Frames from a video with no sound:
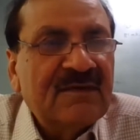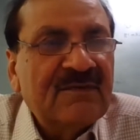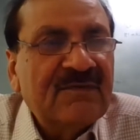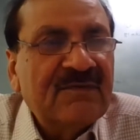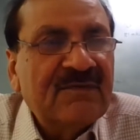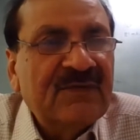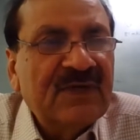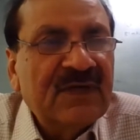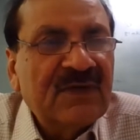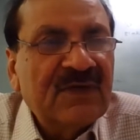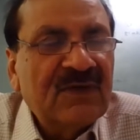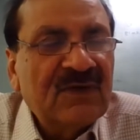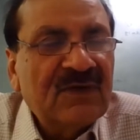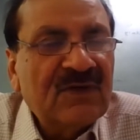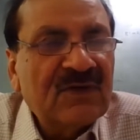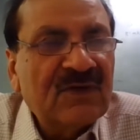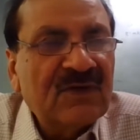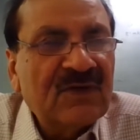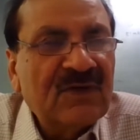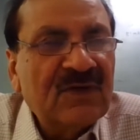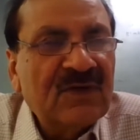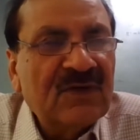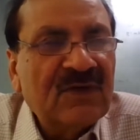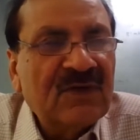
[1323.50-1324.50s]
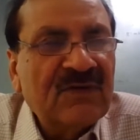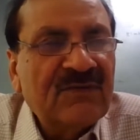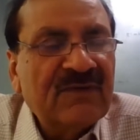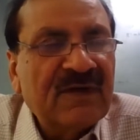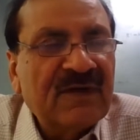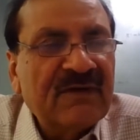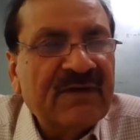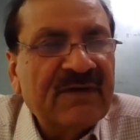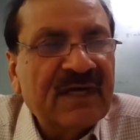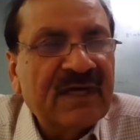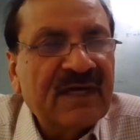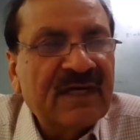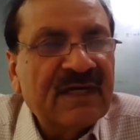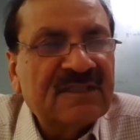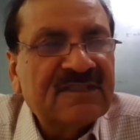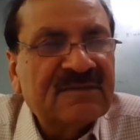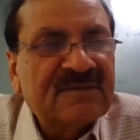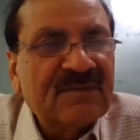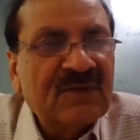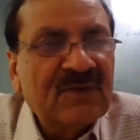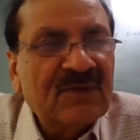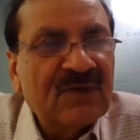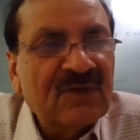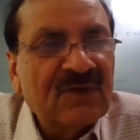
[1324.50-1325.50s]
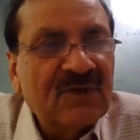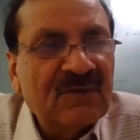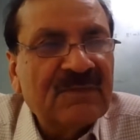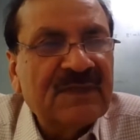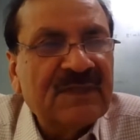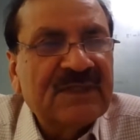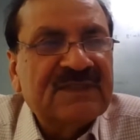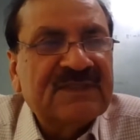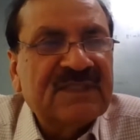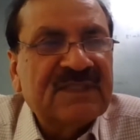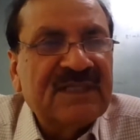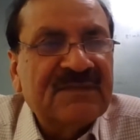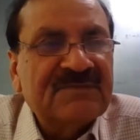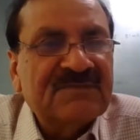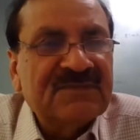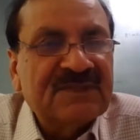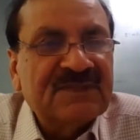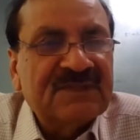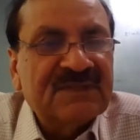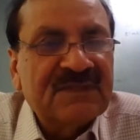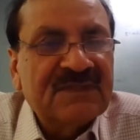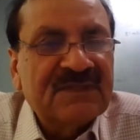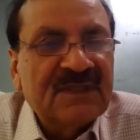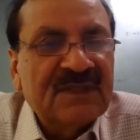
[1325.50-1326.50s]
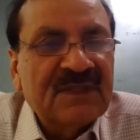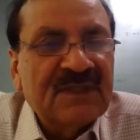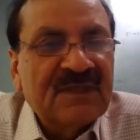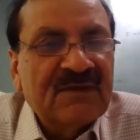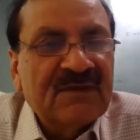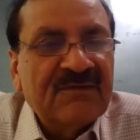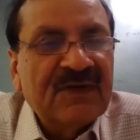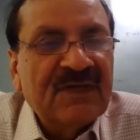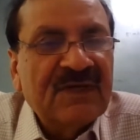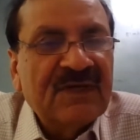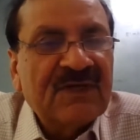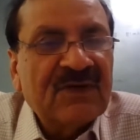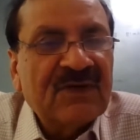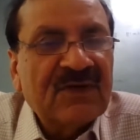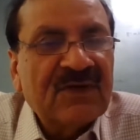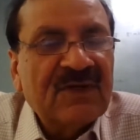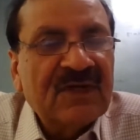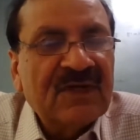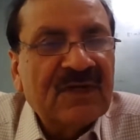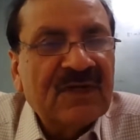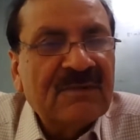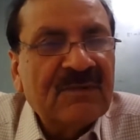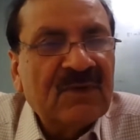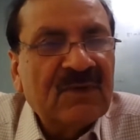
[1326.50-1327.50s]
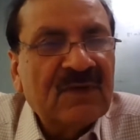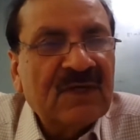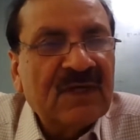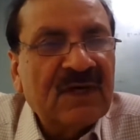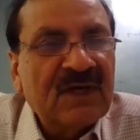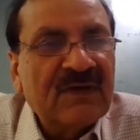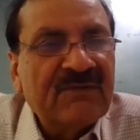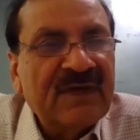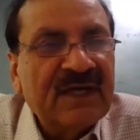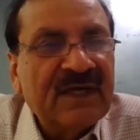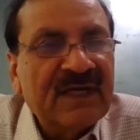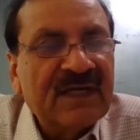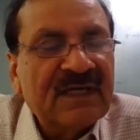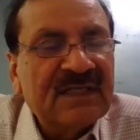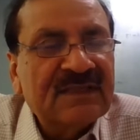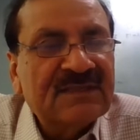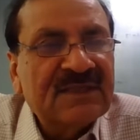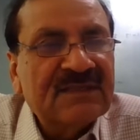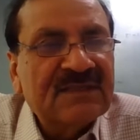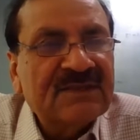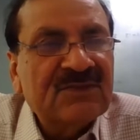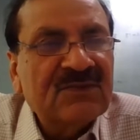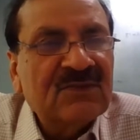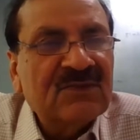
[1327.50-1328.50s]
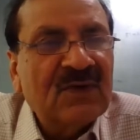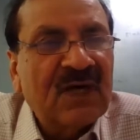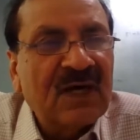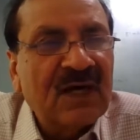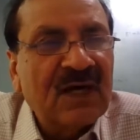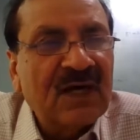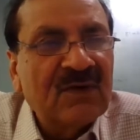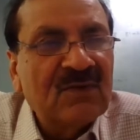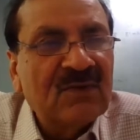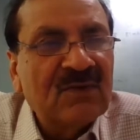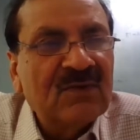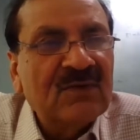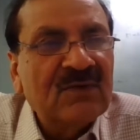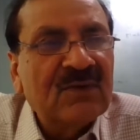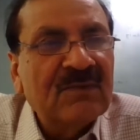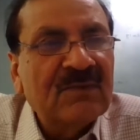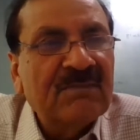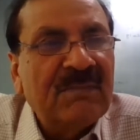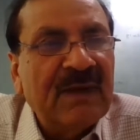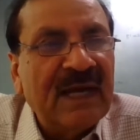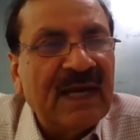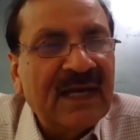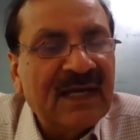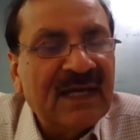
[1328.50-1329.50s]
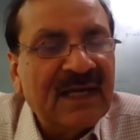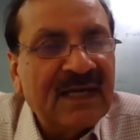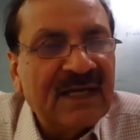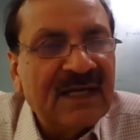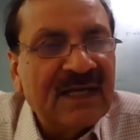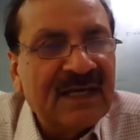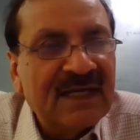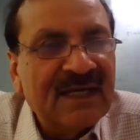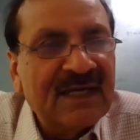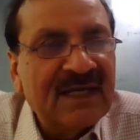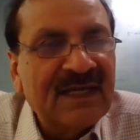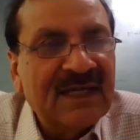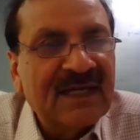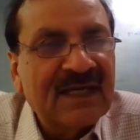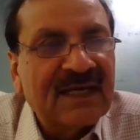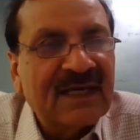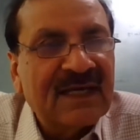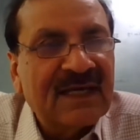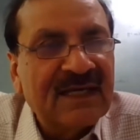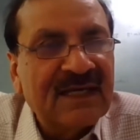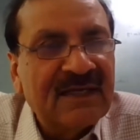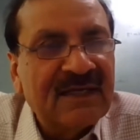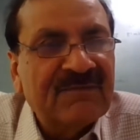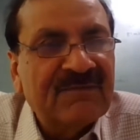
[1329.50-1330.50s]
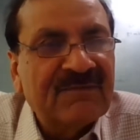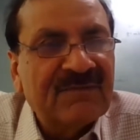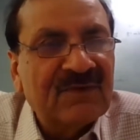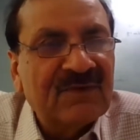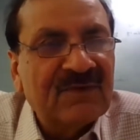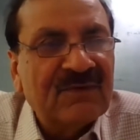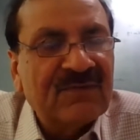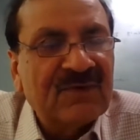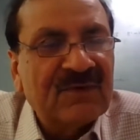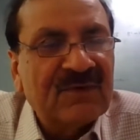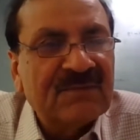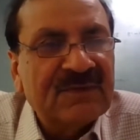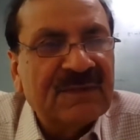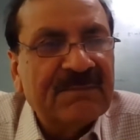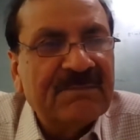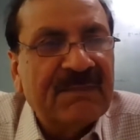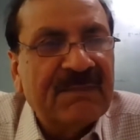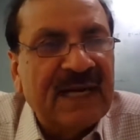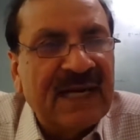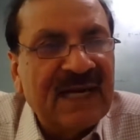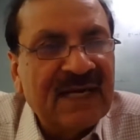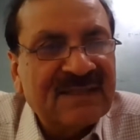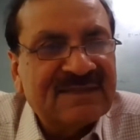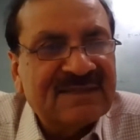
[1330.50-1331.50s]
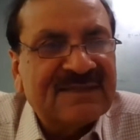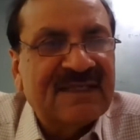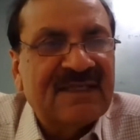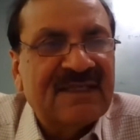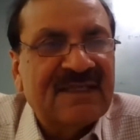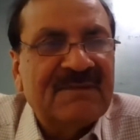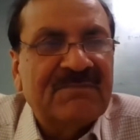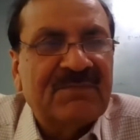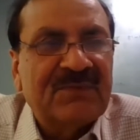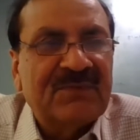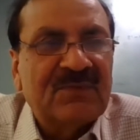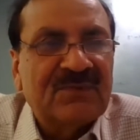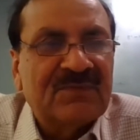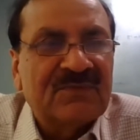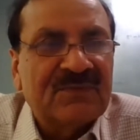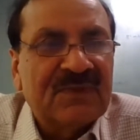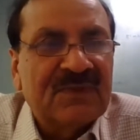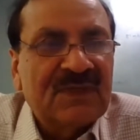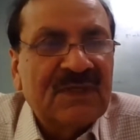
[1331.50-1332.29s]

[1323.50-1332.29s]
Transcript: We are not talking of awareness about government schemes. We are talking about awareness as to how bank lending, credit flow from the banks can improve.